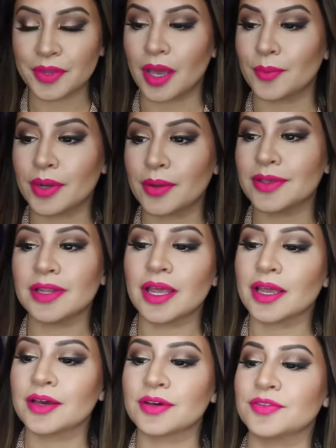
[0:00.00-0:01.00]
I'm gonna be
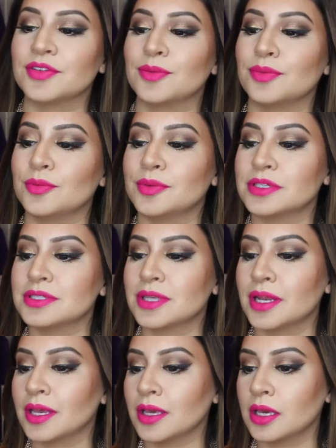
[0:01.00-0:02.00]
like full of bloopers
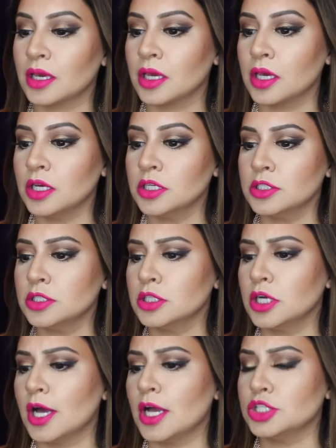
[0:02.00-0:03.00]
today.
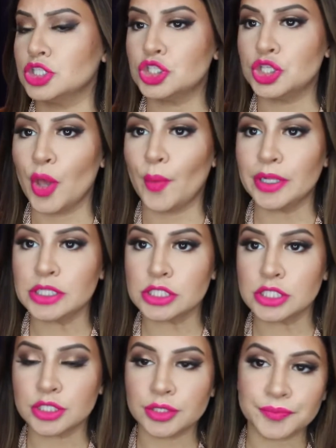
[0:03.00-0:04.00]
I just know
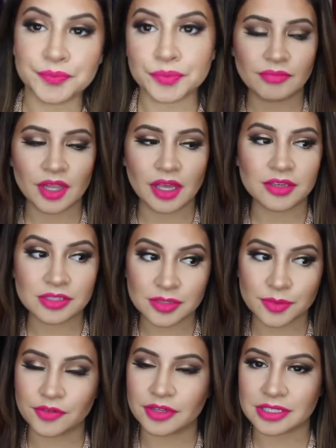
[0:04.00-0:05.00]
it. I used to
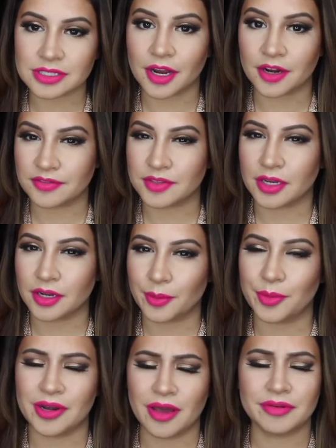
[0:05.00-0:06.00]
be really scared of thunder,
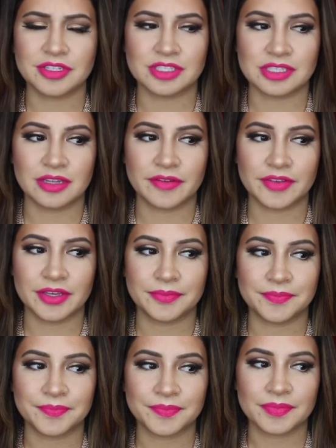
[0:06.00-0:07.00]
but now I just love it.
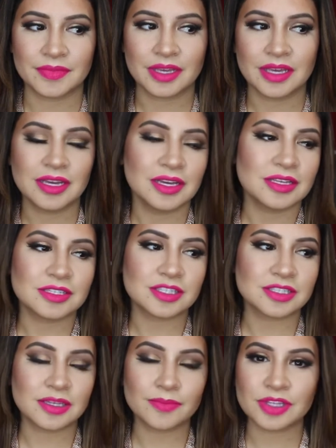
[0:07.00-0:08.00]
It's
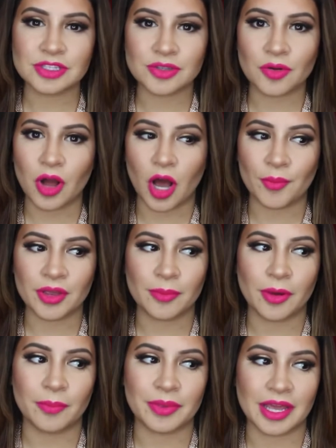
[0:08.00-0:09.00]
just something so calming
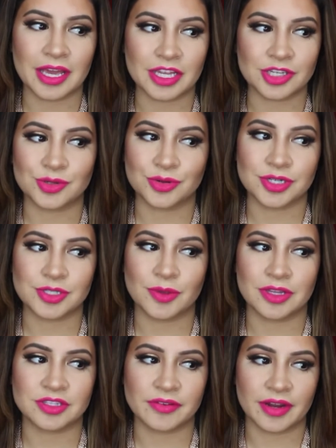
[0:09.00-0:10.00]
about being indoors
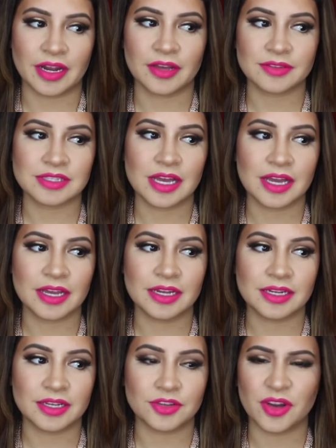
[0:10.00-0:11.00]
while it's raining
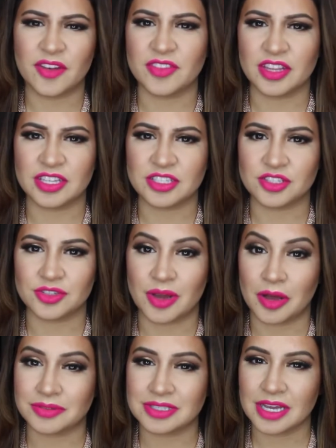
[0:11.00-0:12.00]
outside and you have nothing to do
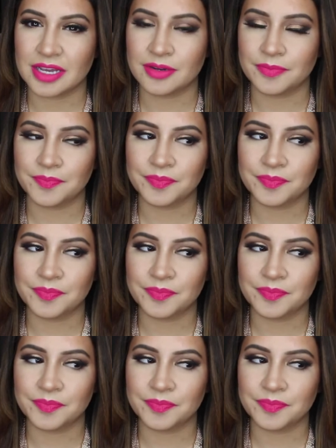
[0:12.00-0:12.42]
outside.